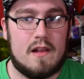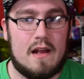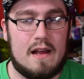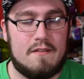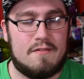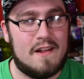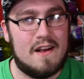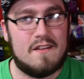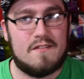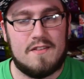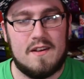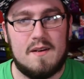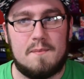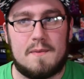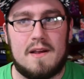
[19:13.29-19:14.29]
I flying
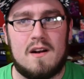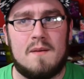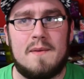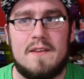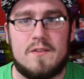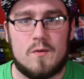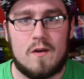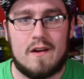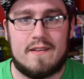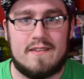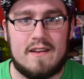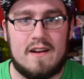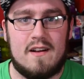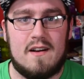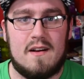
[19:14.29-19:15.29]
flip, get all my Zoroark
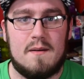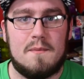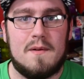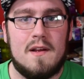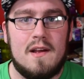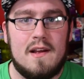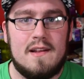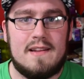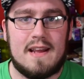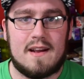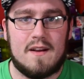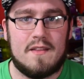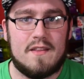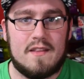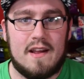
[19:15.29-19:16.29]
set up, take
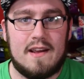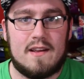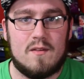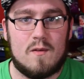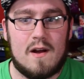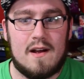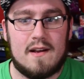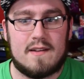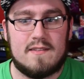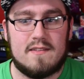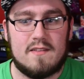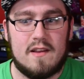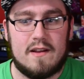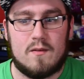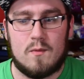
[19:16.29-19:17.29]
out the Lycanrocs,
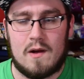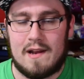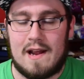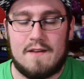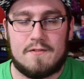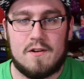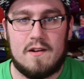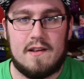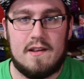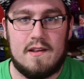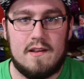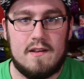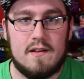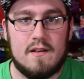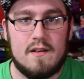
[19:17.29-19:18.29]
like right after
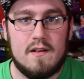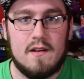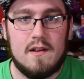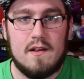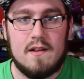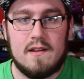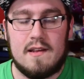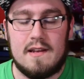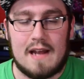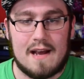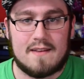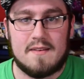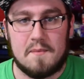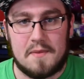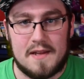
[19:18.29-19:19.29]
he
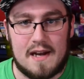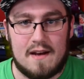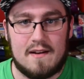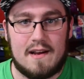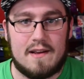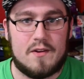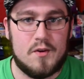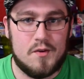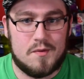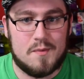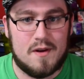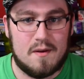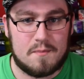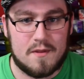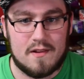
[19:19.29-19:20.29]
knocks something out, I
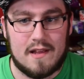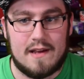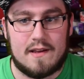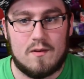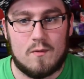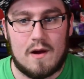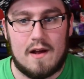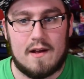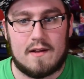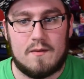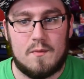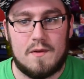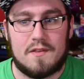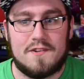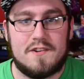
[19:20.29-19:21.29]
Guzma up the Lycanroc
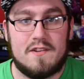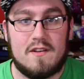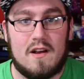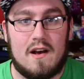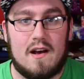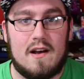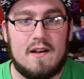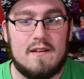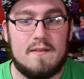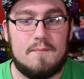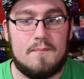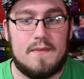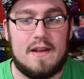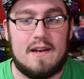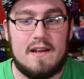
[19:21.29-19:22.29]
with,
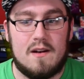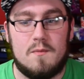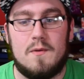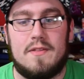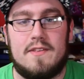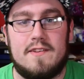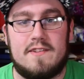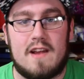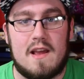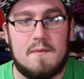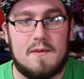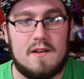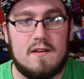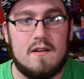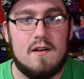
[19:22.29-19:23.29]
and hit him with the
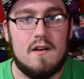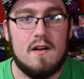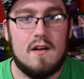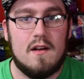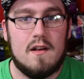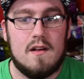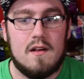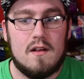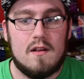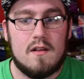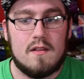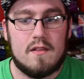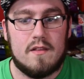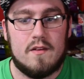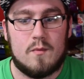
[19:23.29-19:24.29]
Shaman,
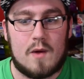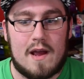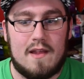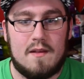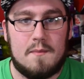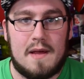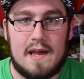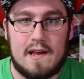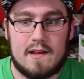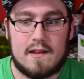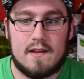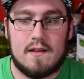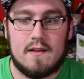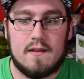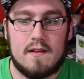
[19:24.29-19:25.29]
the Rally back,
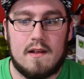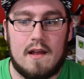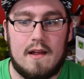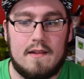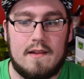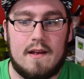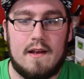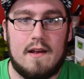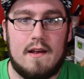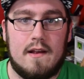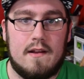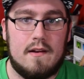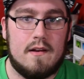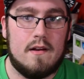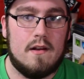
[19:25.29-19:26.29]
and
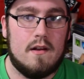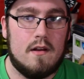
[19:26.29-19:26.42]
then